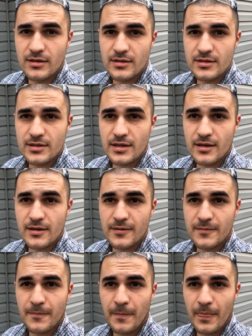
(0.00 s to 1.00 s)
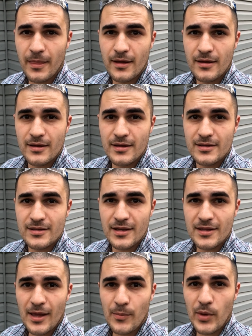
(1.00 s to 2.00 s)
It's not
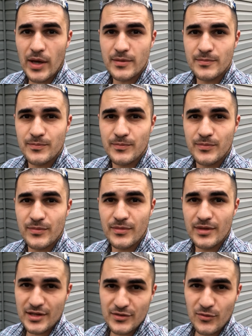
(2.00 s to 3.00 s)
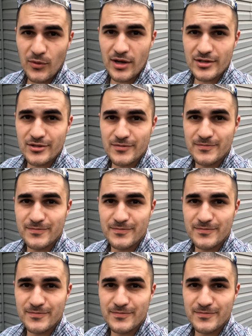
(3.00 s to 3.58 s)
that bad. Thanks for watching.